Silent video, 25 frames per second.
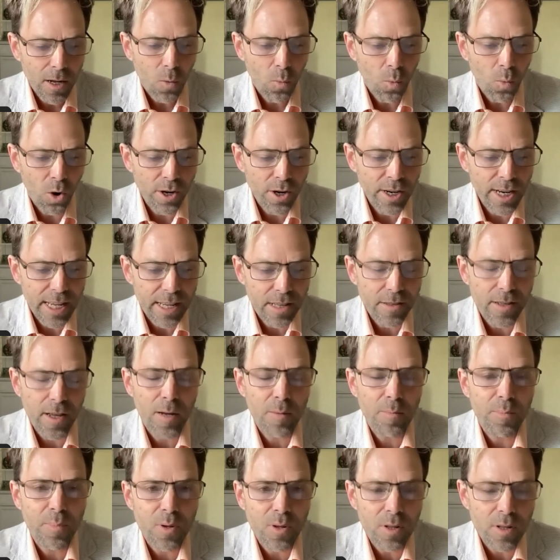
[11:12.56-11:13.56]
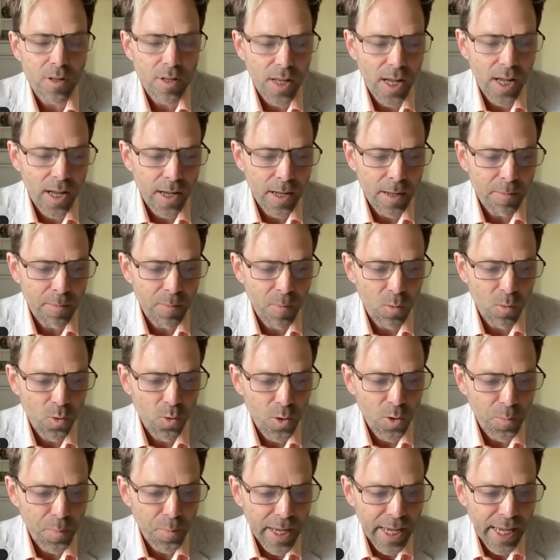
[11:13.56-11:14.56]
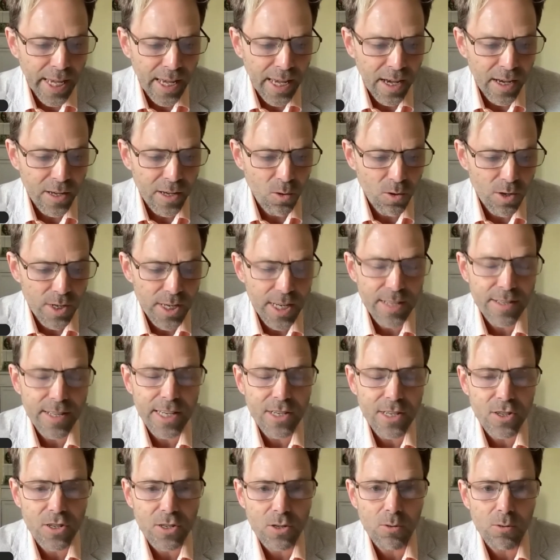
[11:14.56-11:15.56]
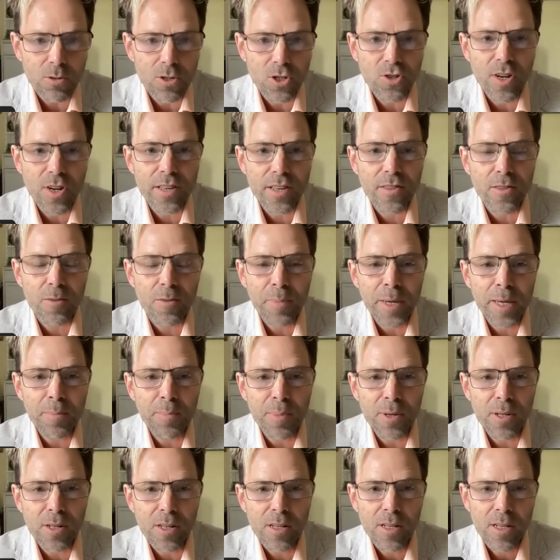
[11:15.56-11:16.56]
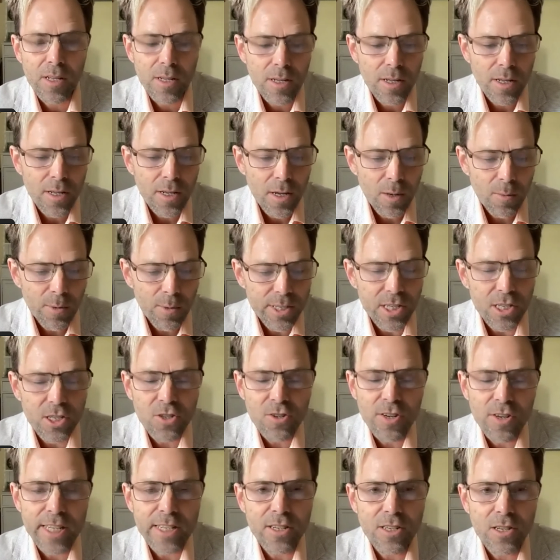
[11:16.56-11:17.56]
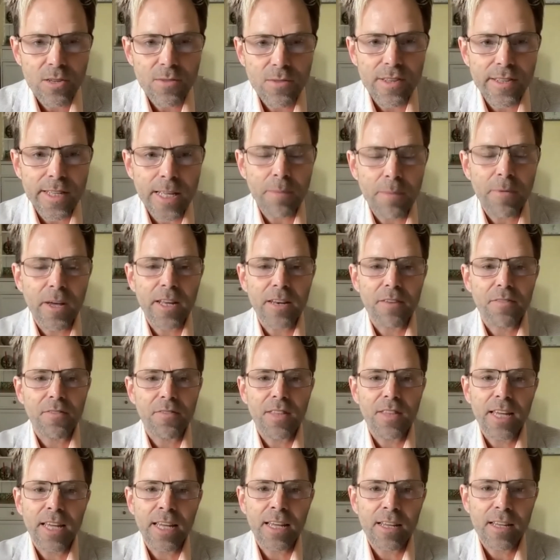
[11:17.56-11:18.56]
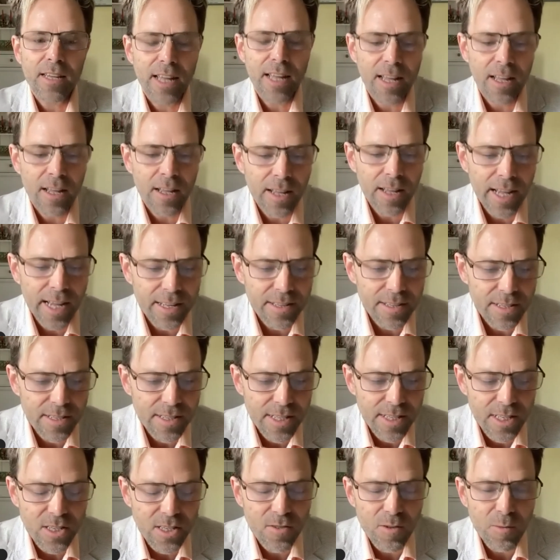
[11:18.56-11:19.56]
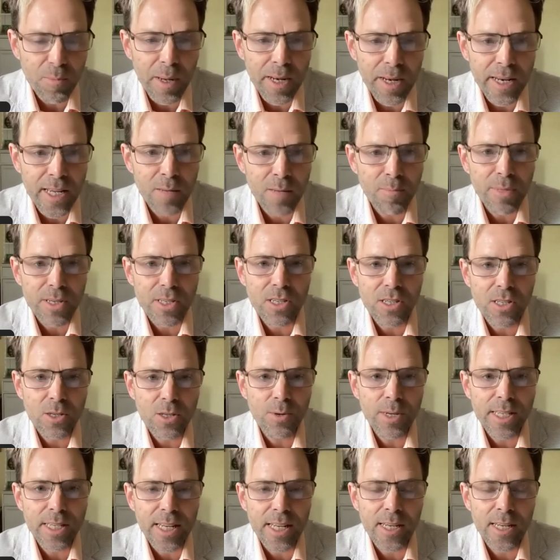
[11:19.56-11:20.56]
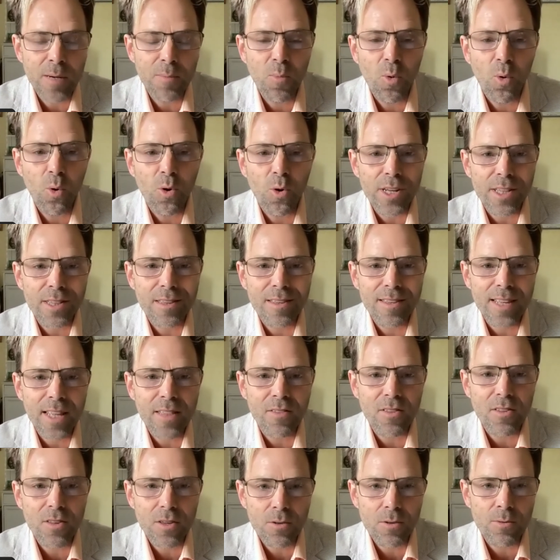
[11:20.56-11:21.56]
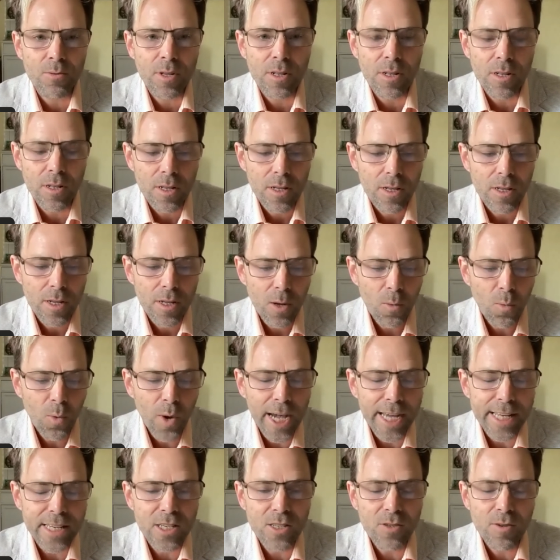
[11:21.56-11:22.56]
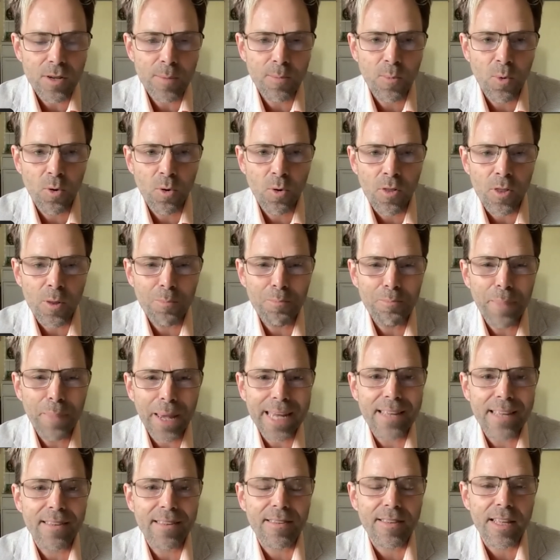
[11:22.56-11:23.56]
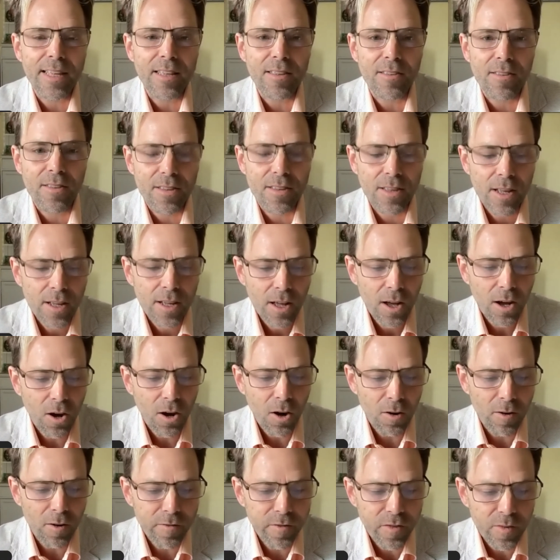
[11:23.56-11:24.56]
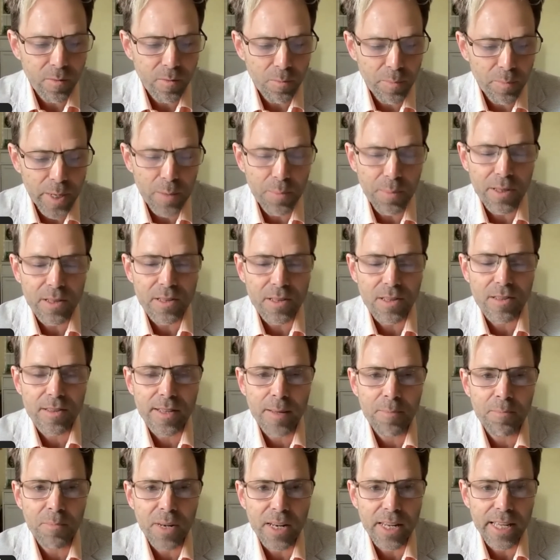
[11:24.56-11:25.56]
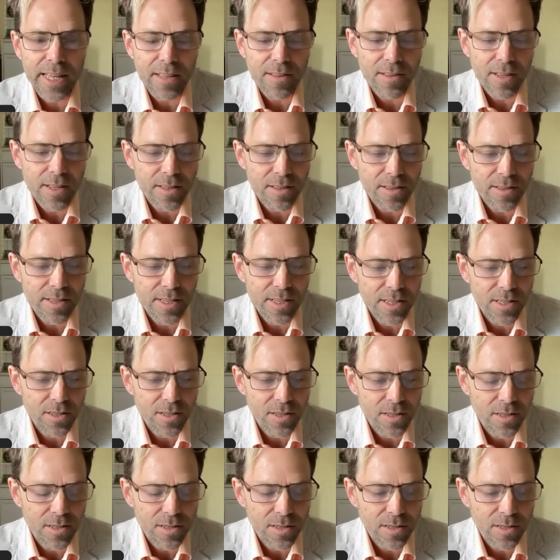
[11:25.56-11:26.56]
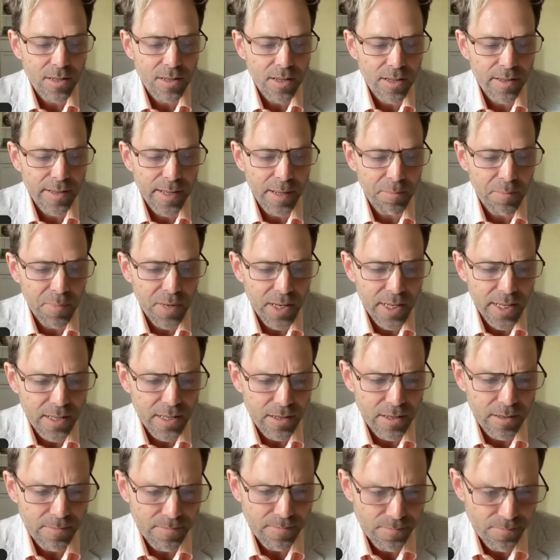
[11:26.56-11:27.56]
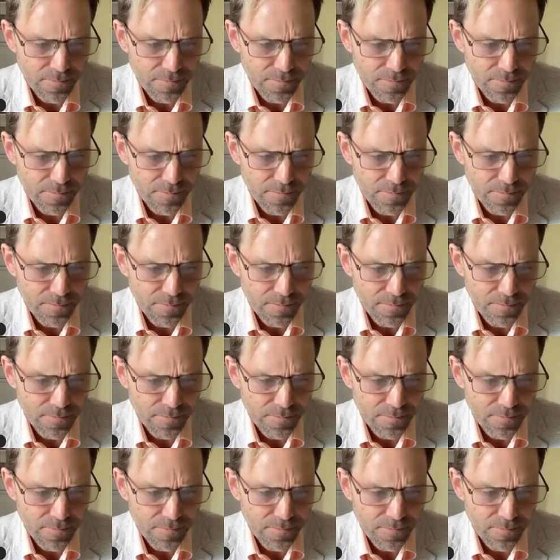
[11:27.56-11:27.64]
One example would be an organization called Trust the People, which is trying to do the same kind of thing as Extinction Rebellion, but to do it in a more consensual way, to do it more on the basis of people's assemblies and citizens' assemblies.